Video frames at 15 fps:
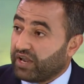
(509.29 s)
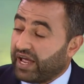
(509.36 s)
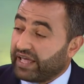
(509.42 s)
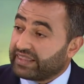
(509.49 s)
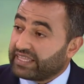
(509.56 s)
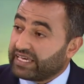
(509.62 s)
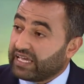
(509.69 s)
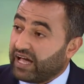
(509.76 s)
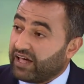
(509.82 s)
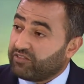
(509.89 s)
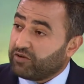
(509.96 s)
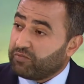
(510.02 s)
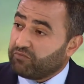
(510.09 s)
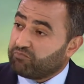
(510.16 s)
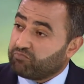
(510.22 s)
And the
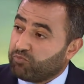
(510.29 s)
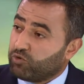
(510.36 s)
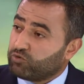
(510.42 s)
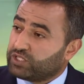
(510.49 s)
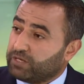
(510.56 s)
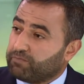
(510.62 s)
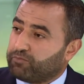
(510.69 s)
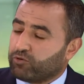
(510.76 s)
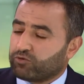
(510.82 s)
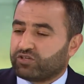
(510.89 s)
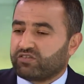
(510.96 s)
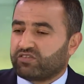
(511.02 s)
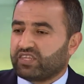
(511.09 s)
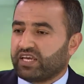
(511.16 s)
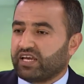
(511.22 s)
other most
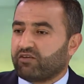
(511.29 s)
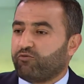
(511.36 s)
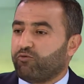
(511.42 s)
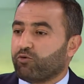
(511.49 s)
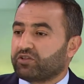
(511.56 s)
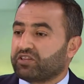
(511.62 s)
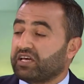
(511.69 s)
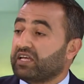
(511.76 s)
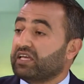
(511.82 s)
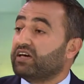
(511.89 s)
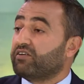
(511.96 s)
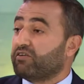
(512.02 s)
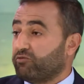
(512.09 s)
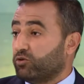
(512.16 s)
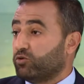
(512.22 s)
important thing for the
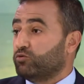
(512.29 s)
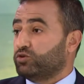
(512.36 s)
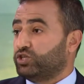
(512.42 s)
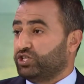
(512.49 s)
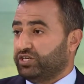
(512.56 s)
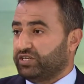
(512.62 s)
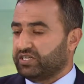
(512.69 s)
revolution,